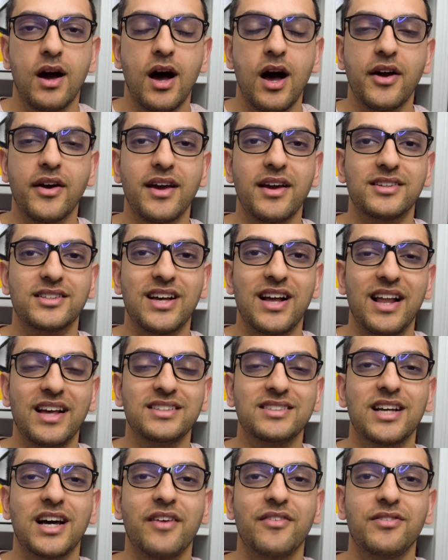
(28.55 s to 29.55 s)
Okay, so let's
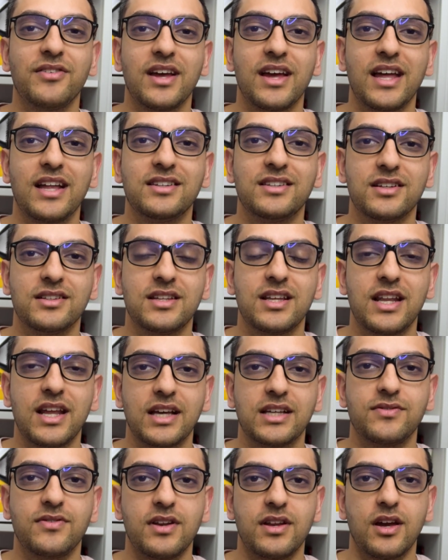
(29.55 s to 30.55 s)
dive into
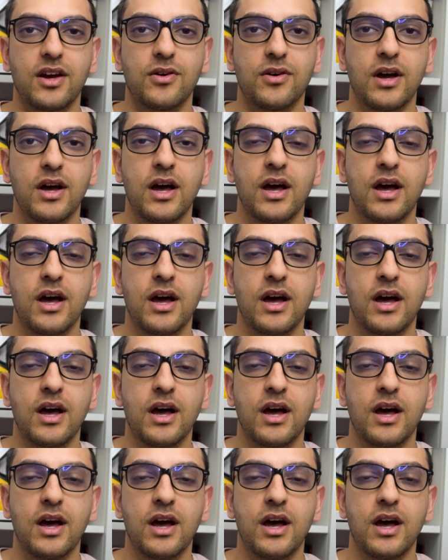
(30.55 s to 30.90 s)
today's video.